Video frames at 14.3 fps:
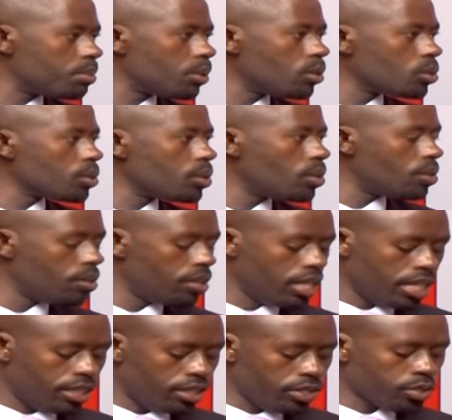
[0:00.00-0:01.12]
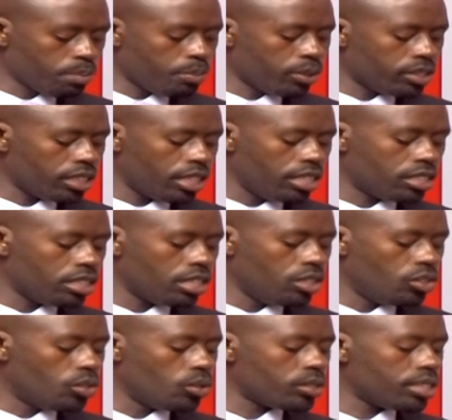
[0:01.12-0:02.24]
because we know this report says
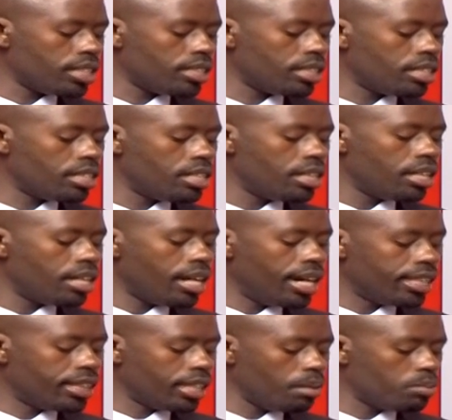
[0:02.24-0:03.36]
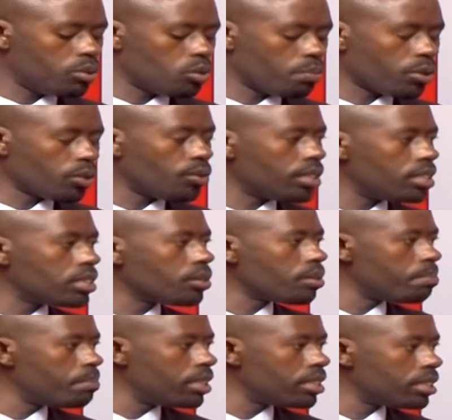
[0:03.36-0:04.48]
you started attempts to procure this
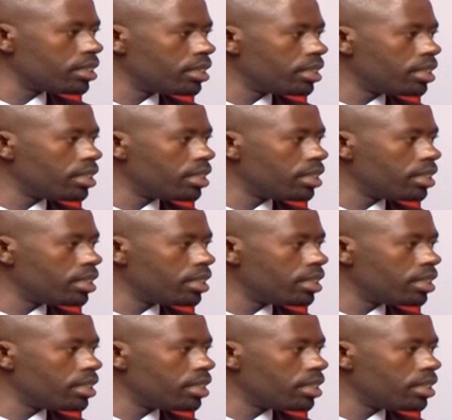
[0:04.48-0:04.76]
equipment